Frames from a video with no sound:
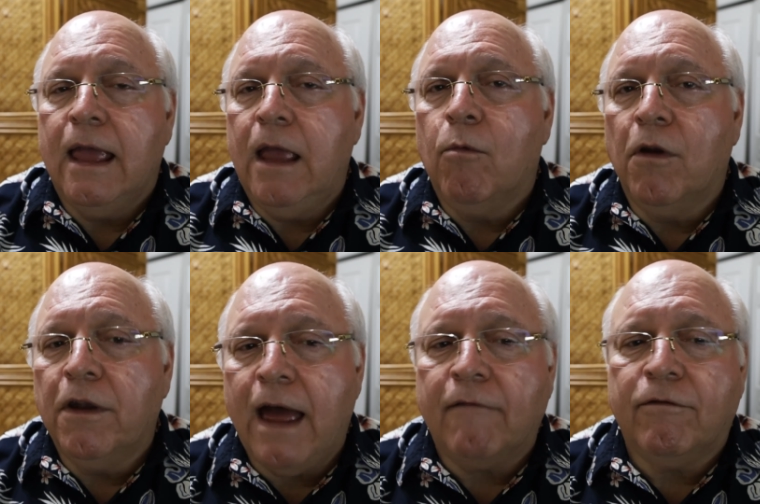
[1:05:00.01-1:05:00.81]
He will
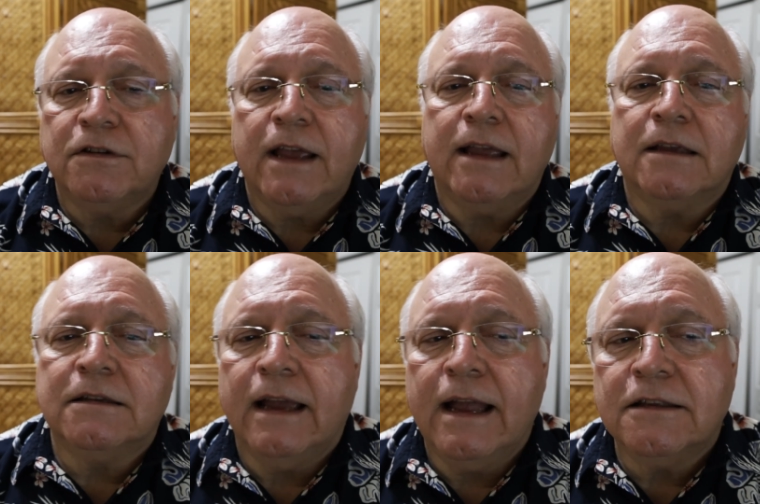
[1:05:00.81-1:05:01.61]
not forsake his
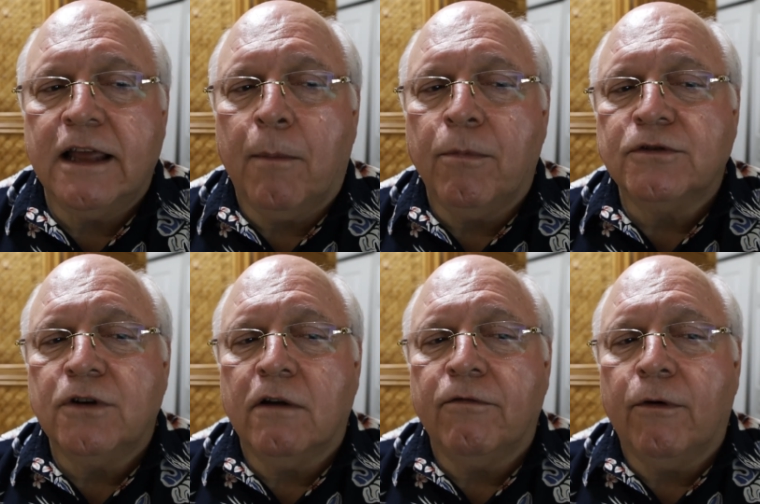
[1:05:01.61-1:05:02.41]
saints. They are
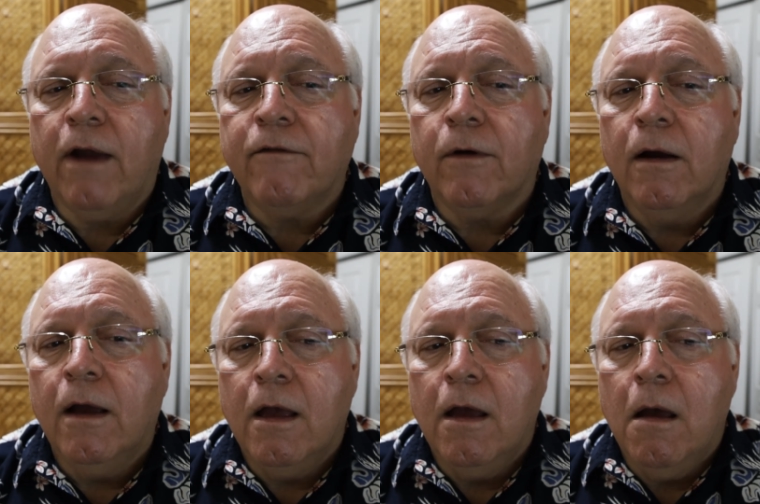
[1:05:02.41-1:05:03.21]
preserved forever.
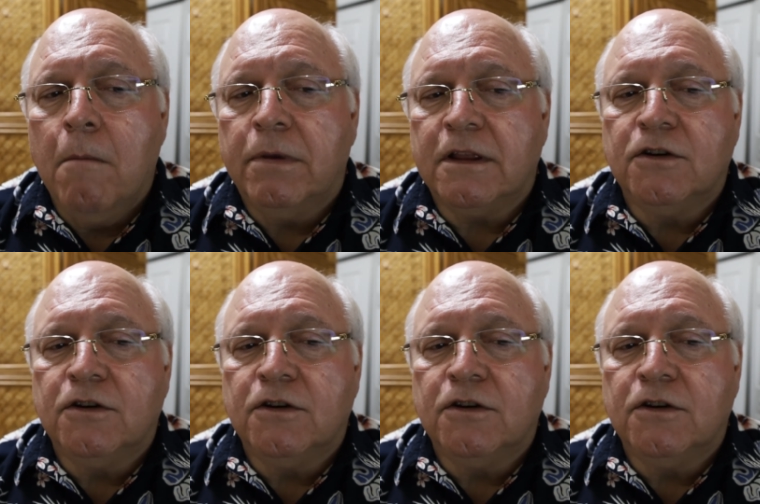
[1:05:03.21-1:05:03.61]
But the